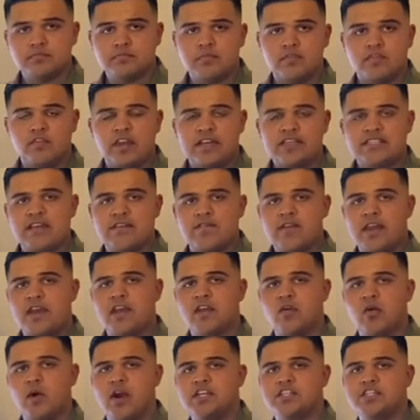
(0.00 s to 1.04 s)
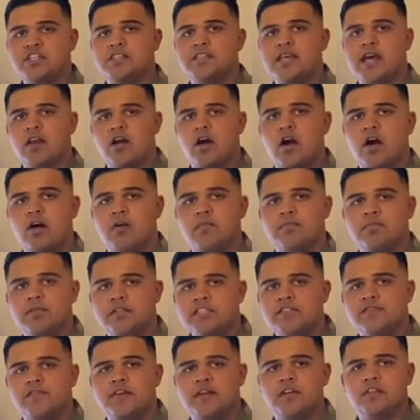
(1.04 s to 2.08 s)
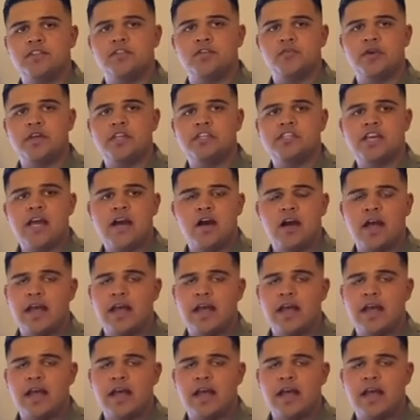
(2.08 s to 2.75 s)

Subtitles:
If you guys have any questions at all, please feel to reach out.